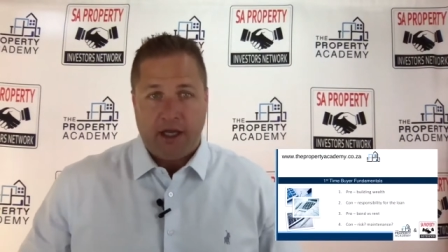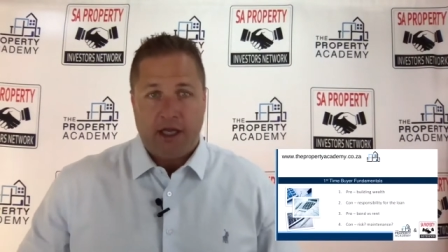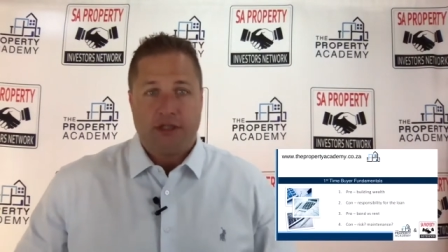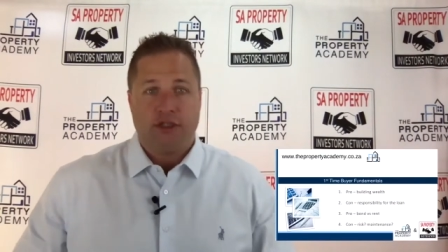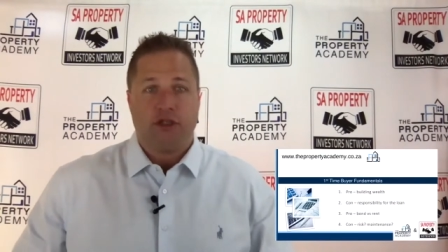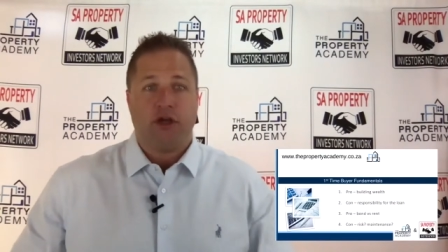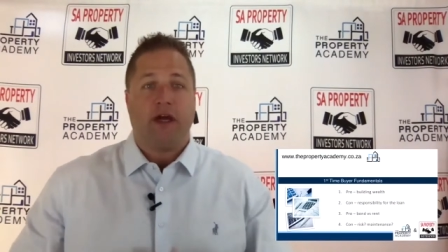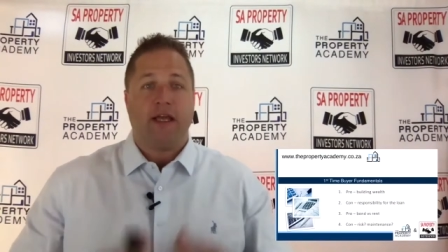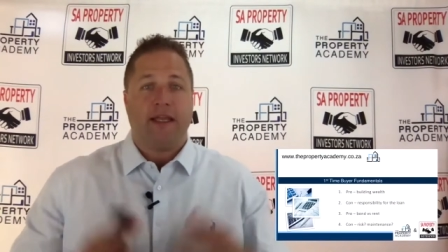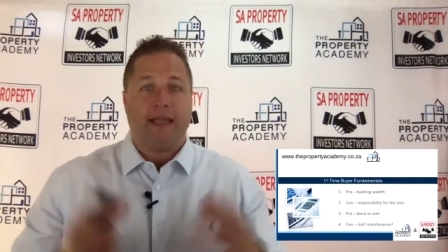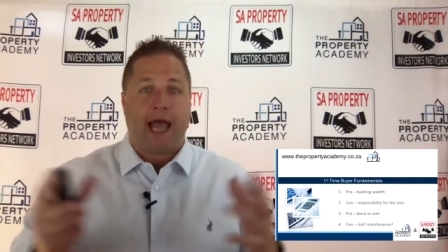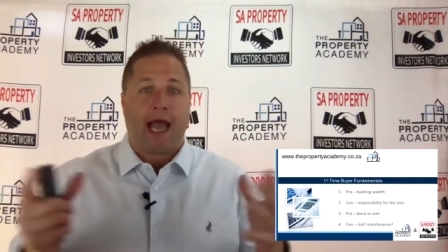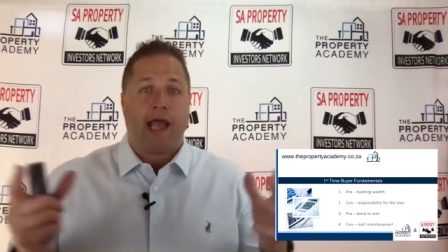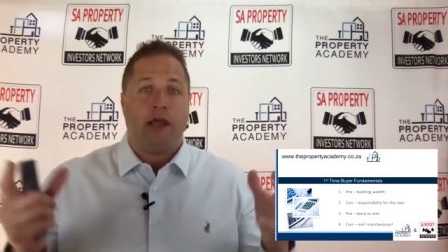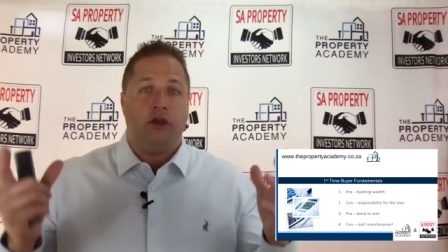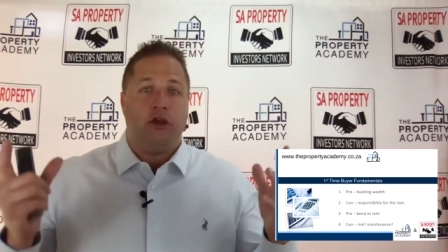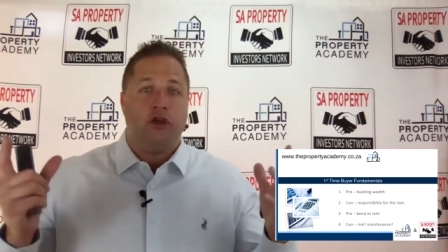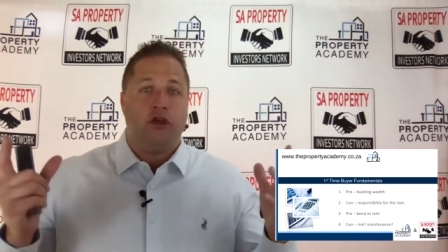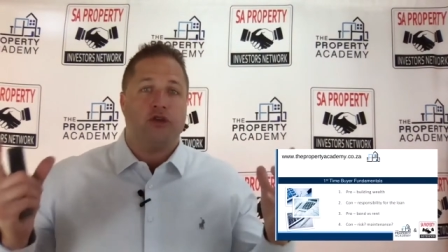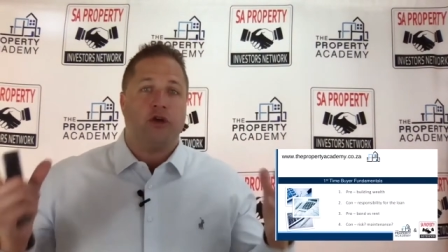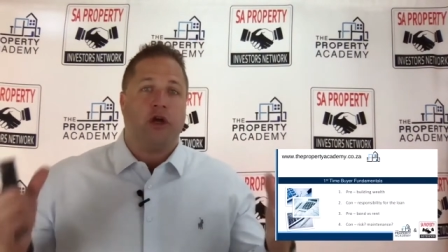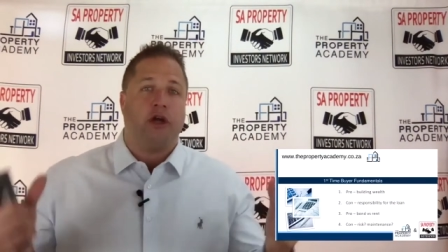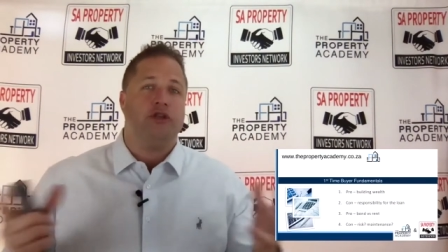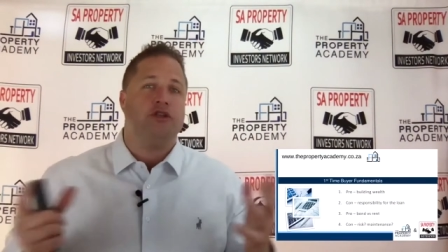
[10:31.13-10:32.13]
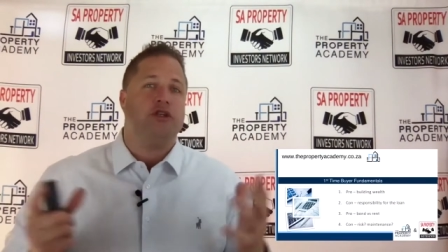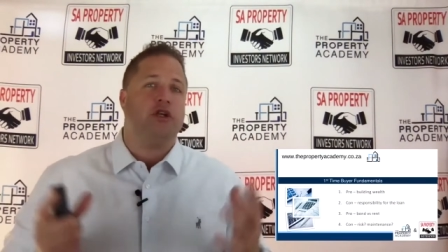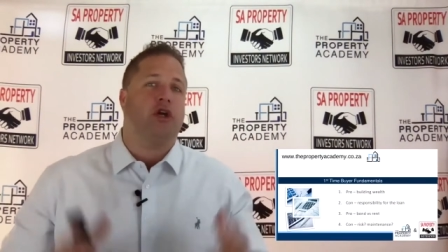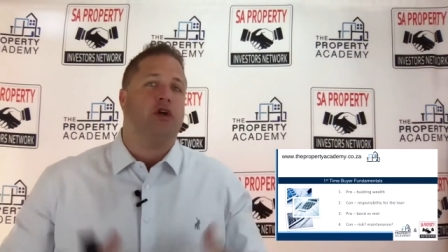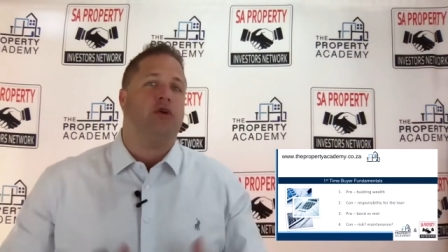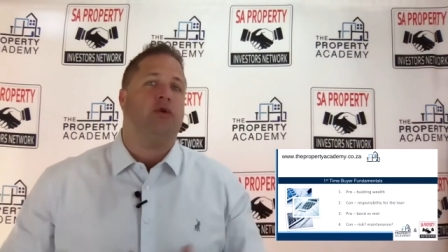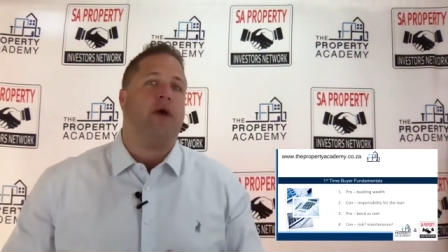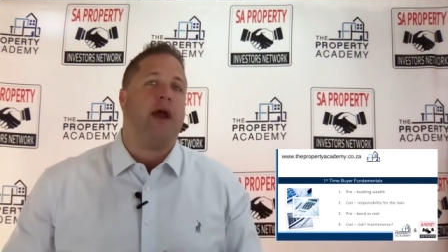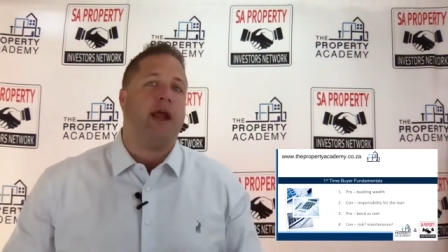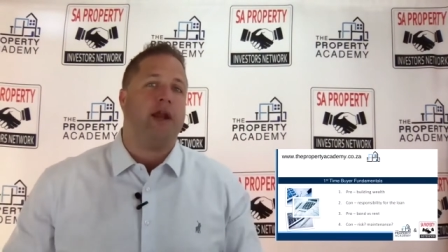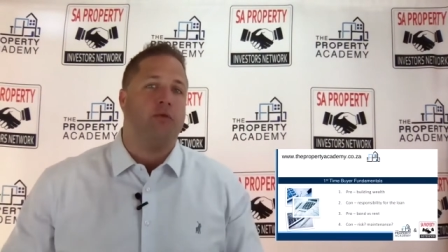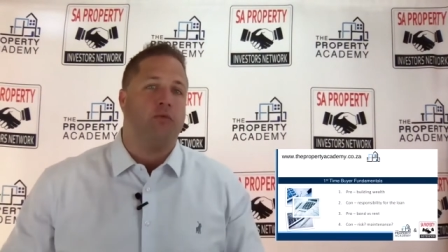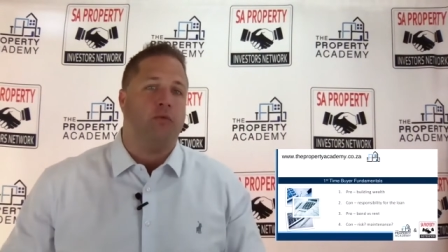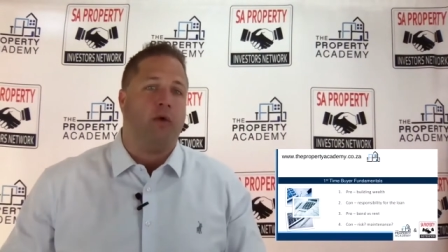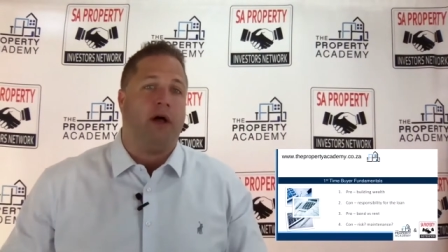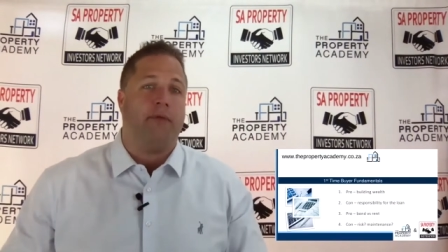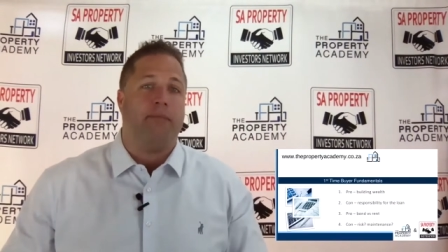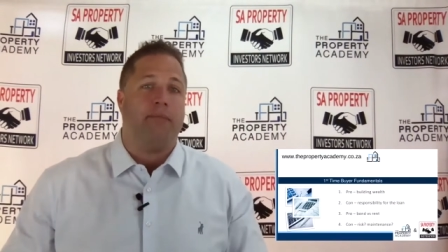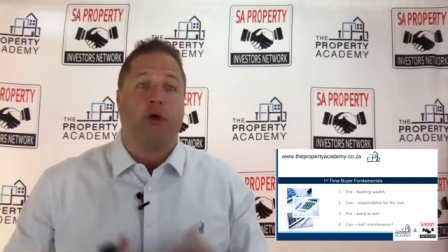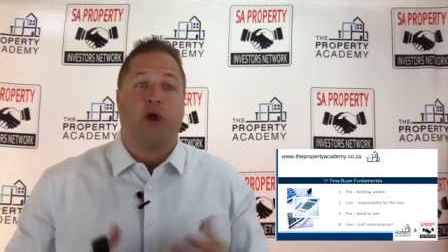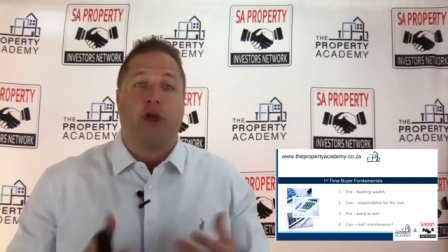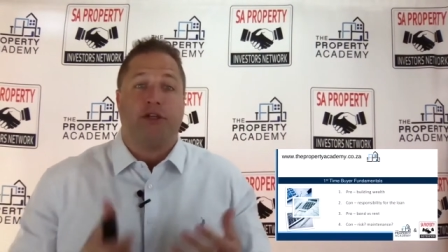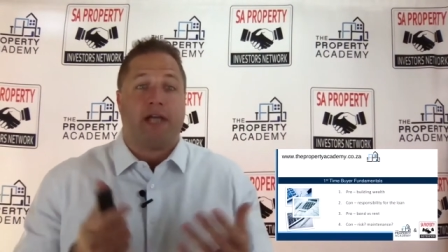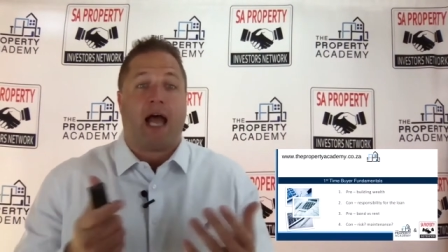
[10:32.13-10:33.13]
So again, you're starting to create
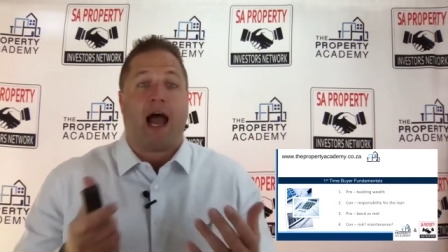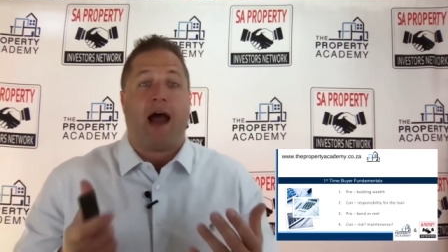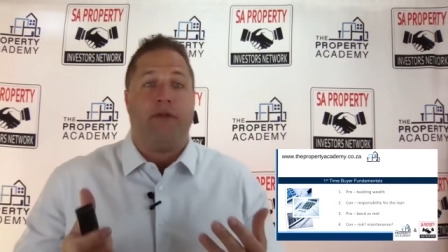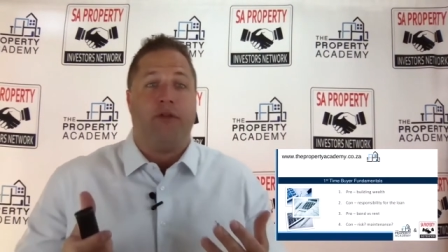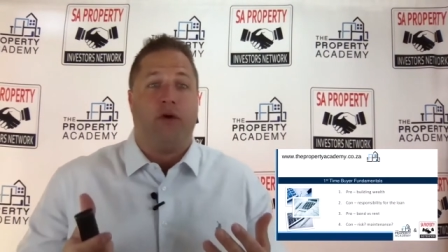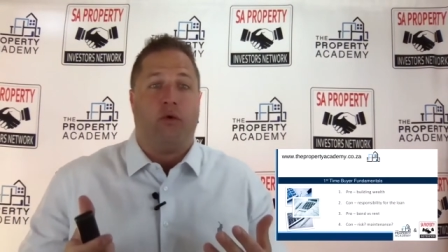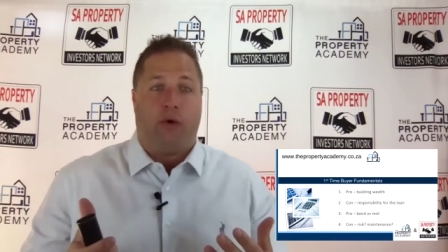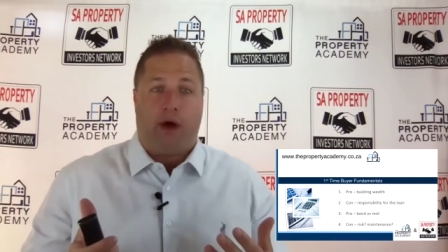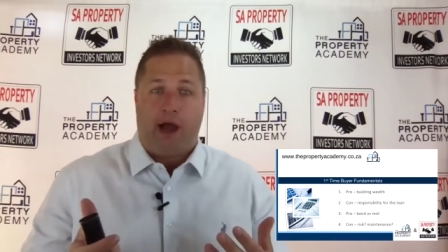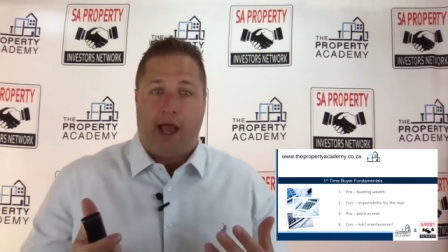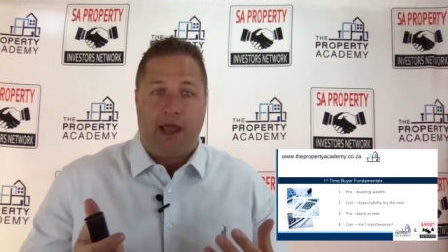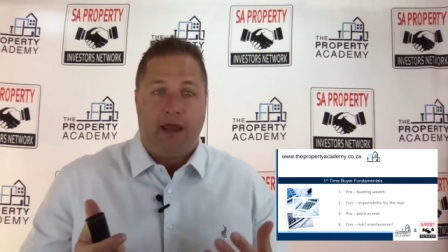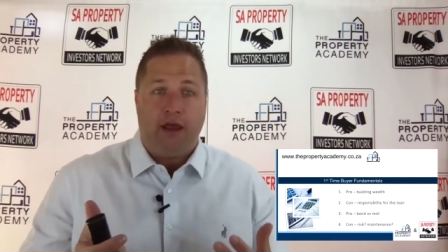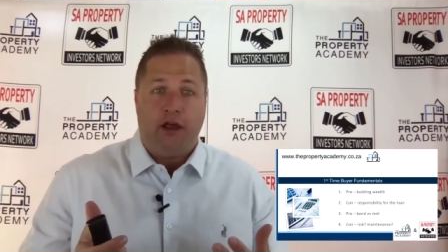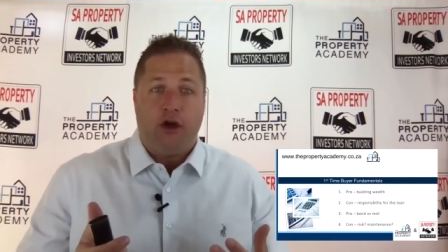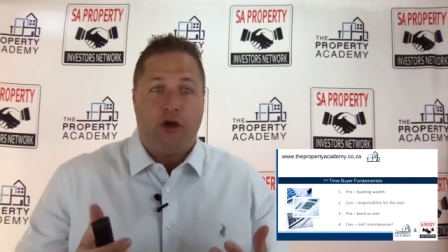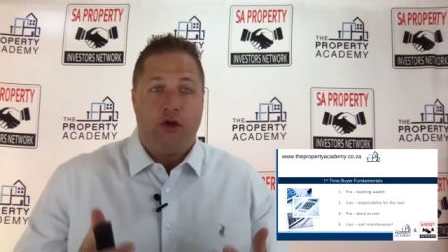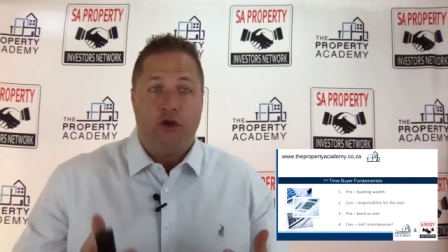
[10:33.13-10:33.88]
wealth because either way,